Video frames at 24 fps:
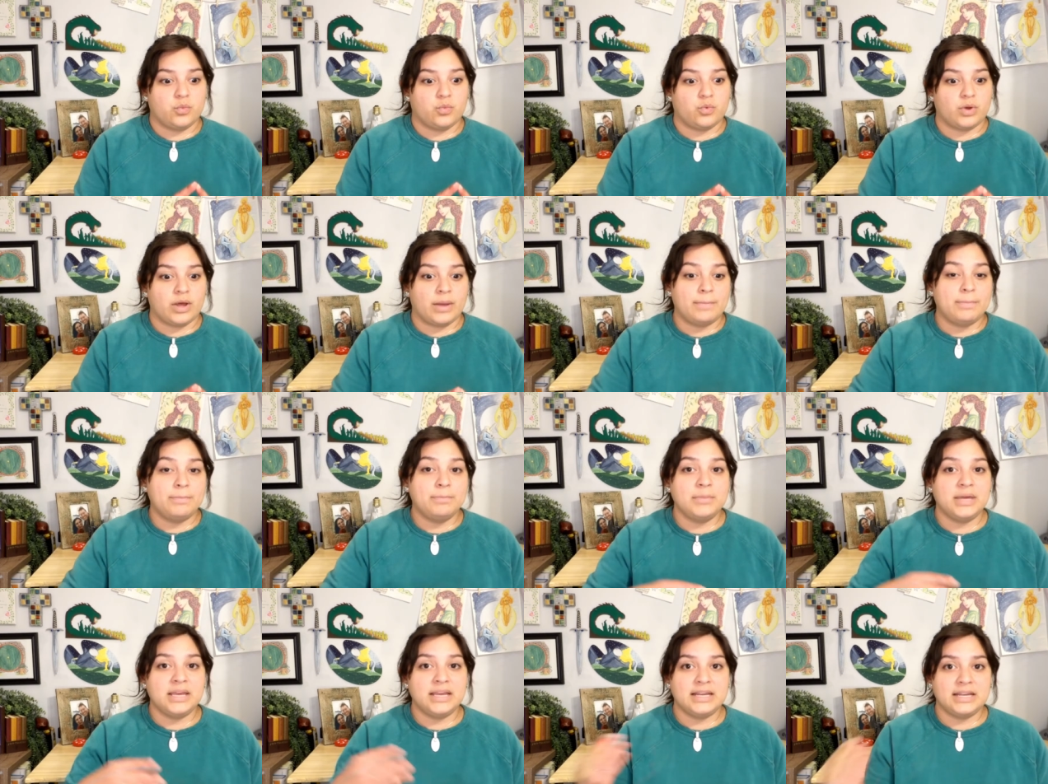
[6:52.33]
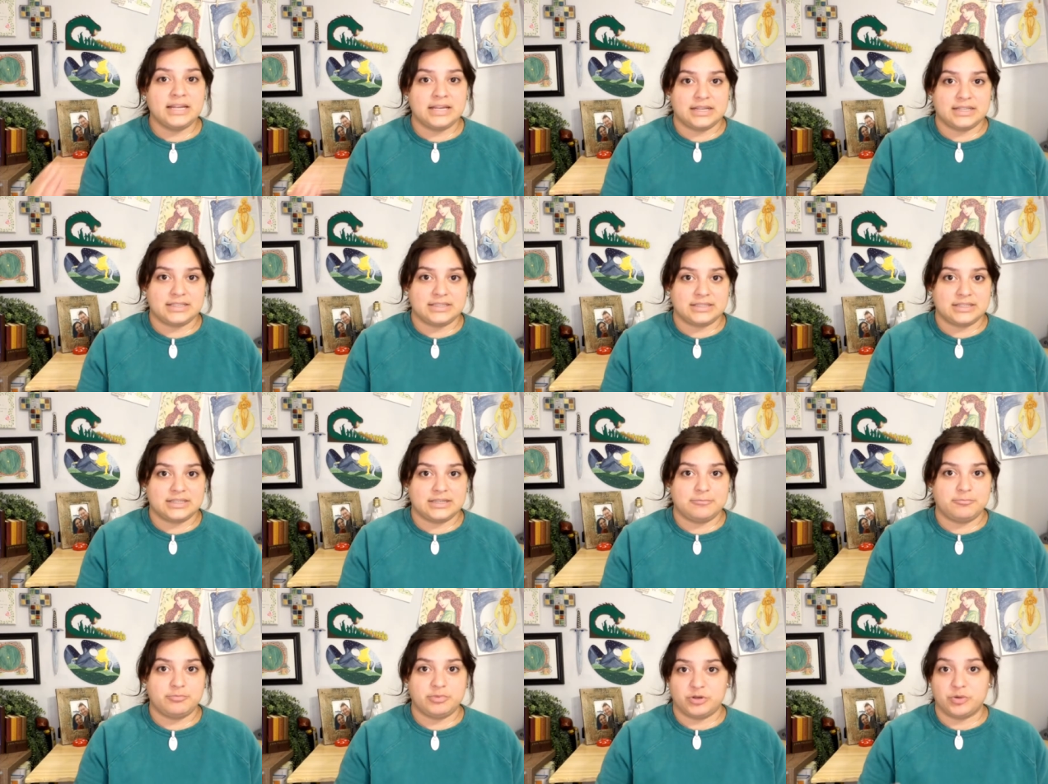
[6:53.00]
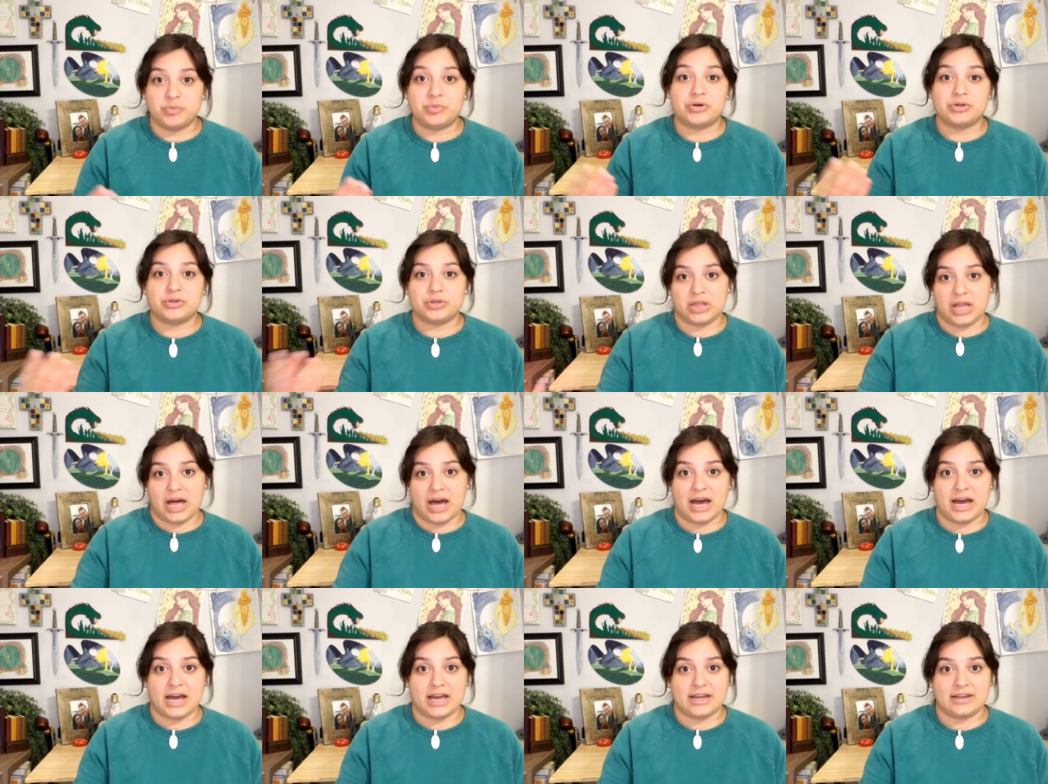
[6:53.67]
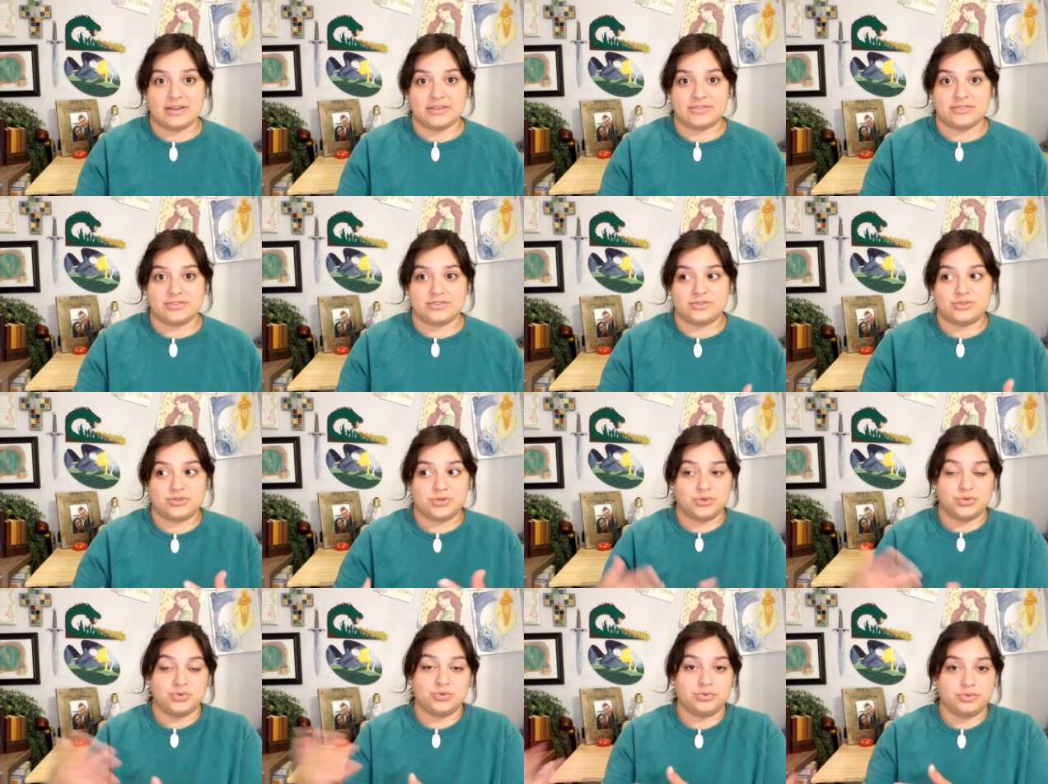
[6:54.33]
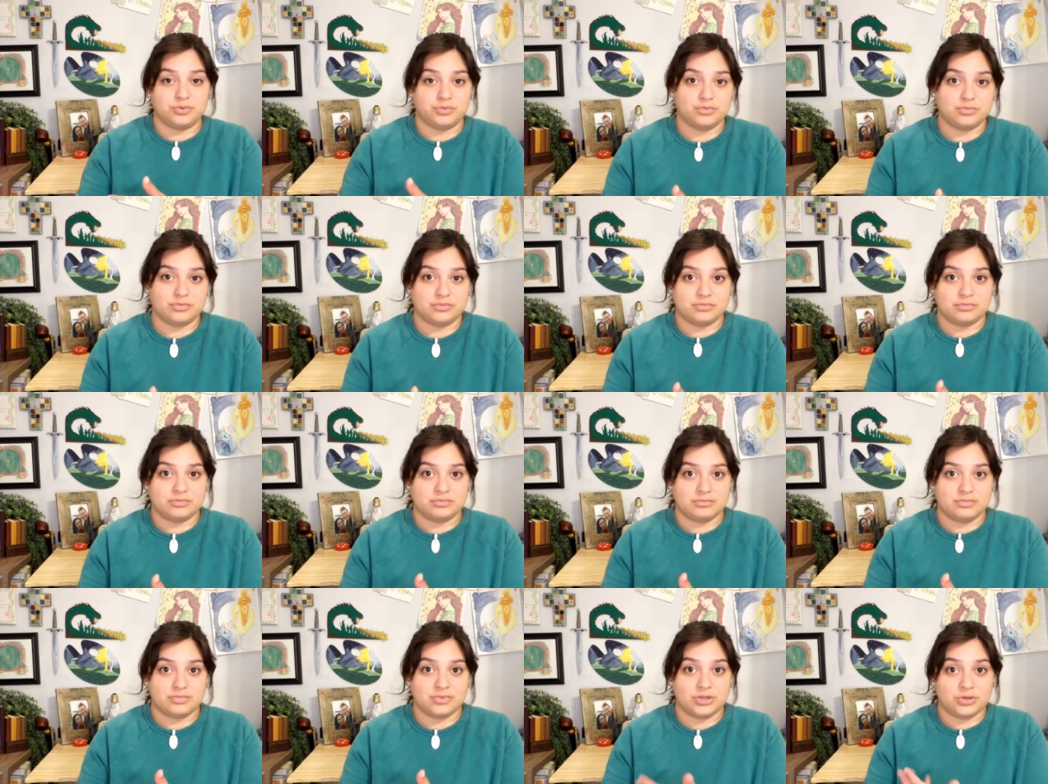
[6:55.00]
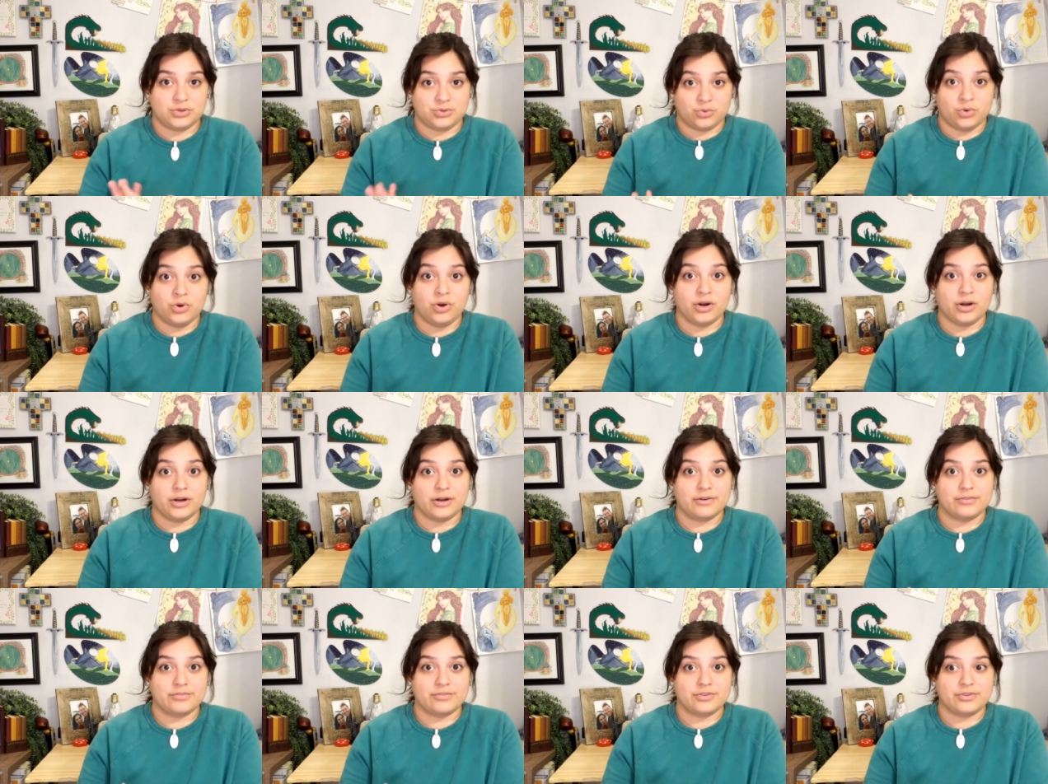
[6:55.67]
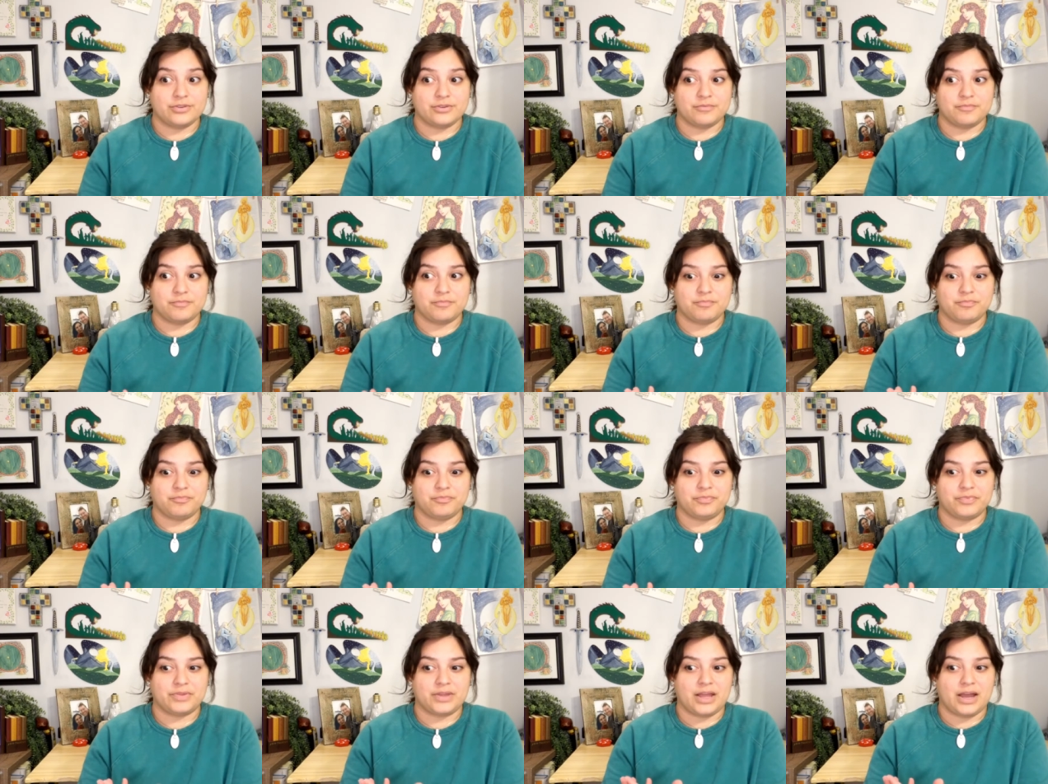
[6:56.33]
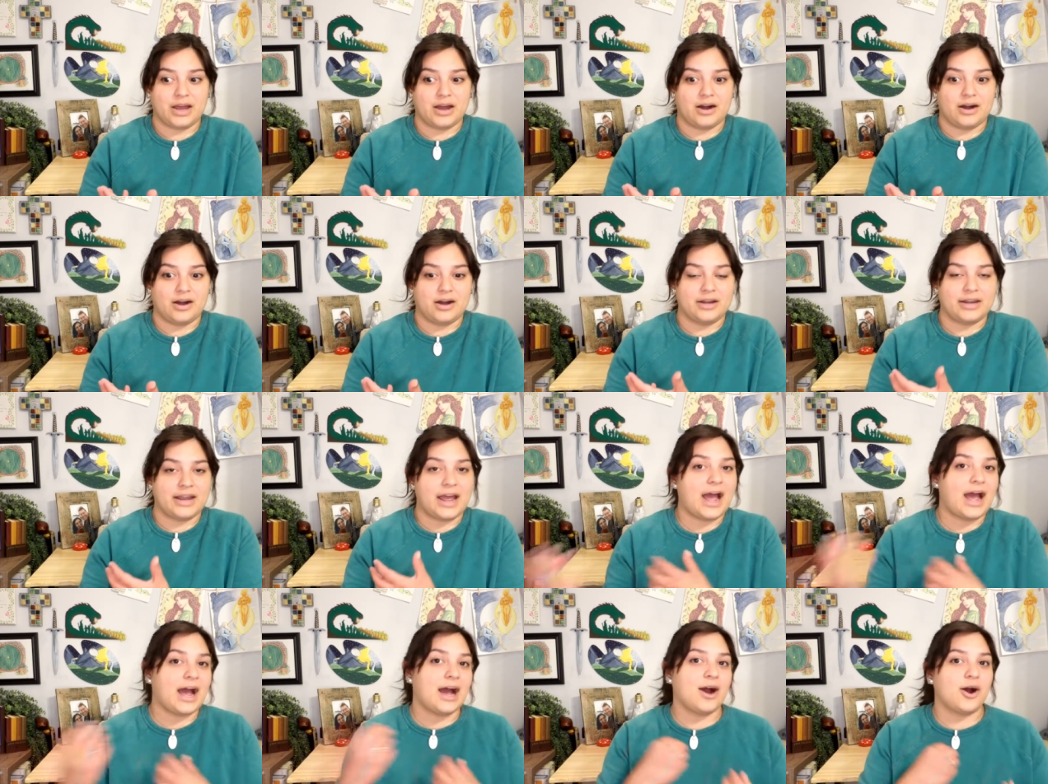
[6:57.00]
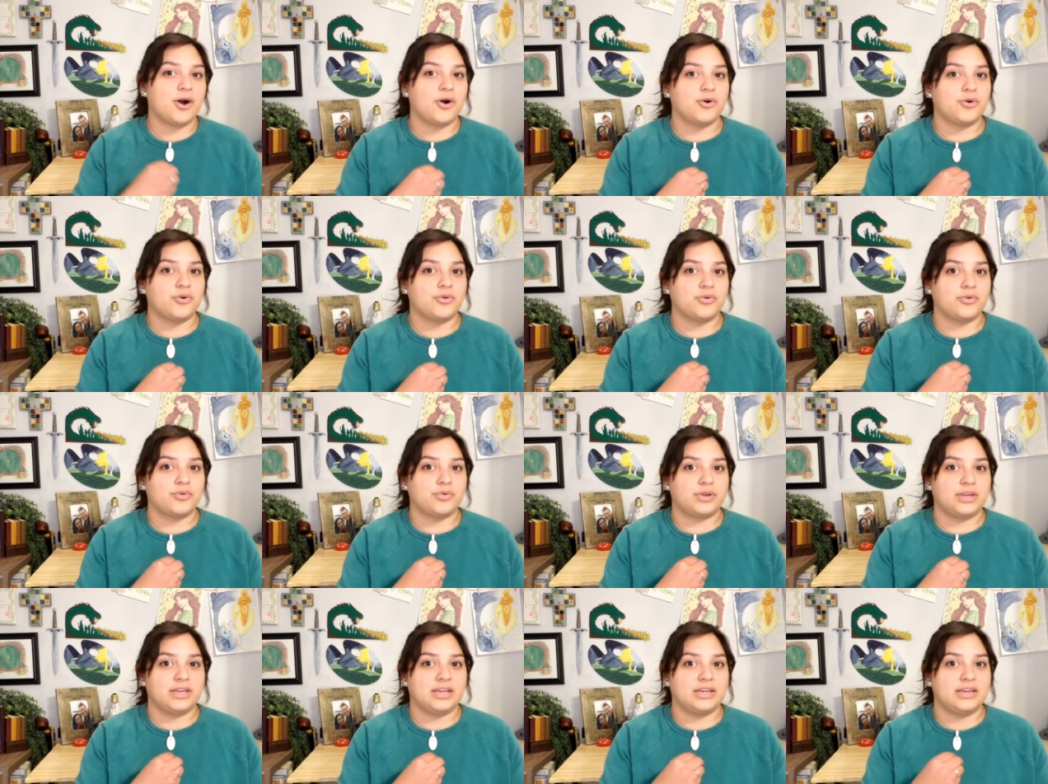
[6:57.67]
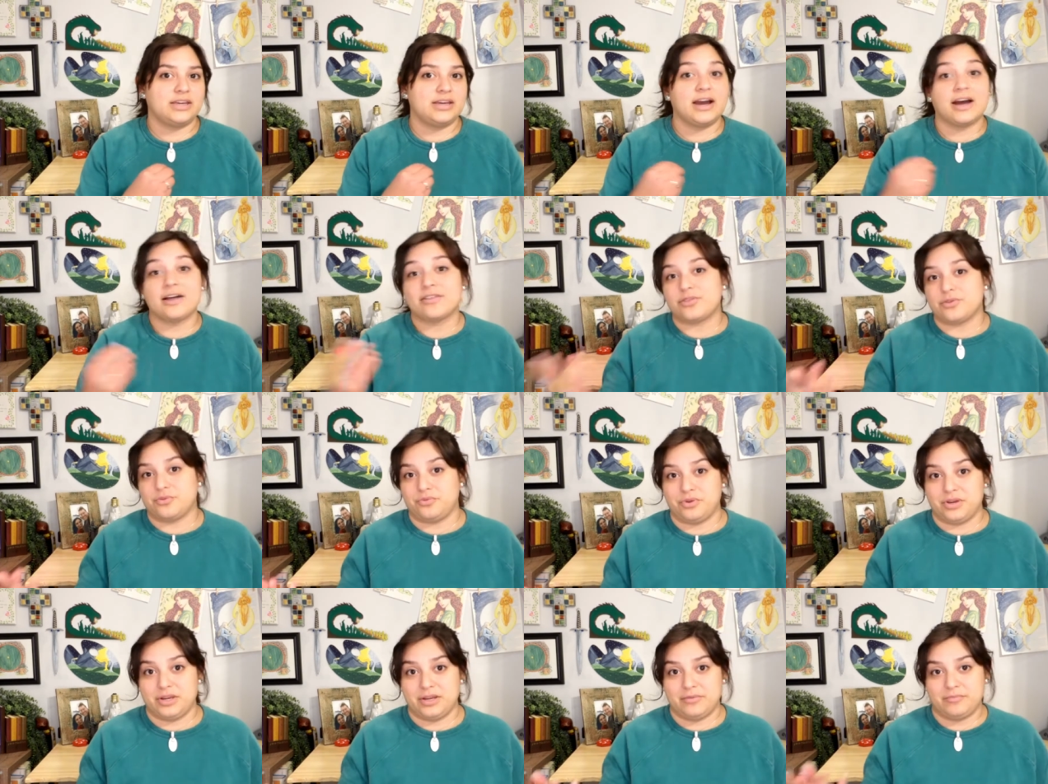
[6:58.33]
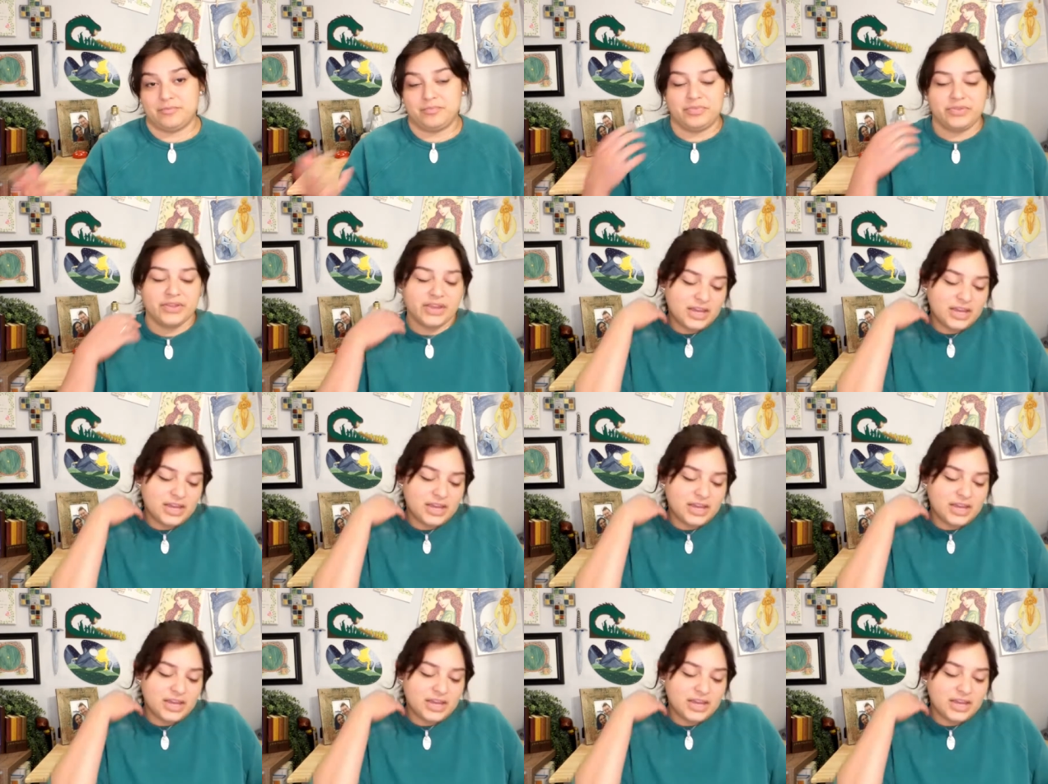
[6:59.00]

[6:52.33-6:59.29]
immediately Bilbo lies to the dwarves on how he got the ring.